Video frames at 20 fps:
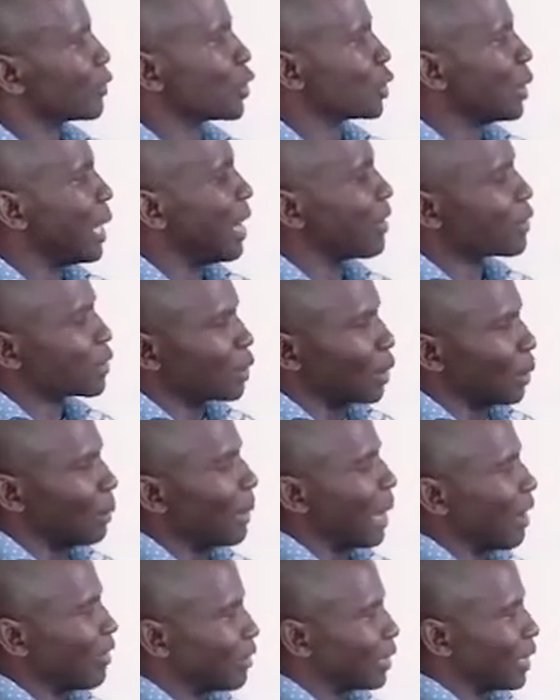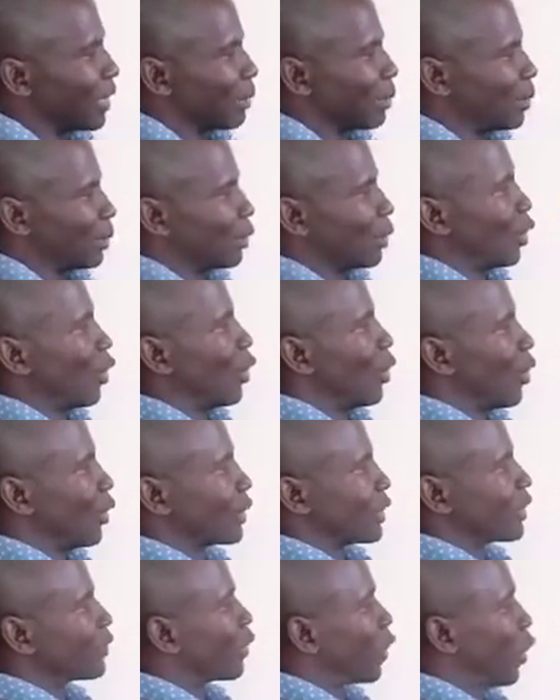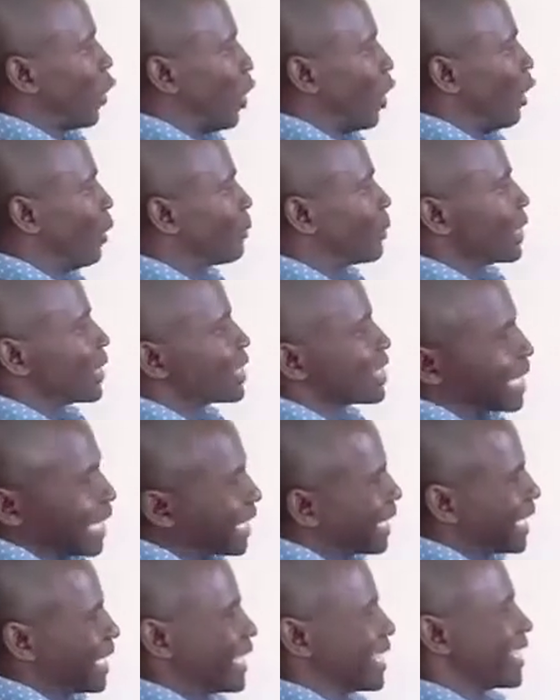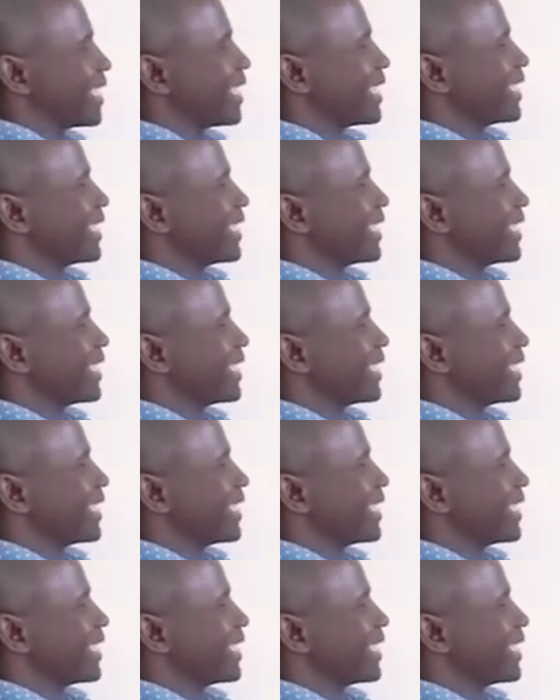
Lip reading: Do you have some available, or they've all been taken?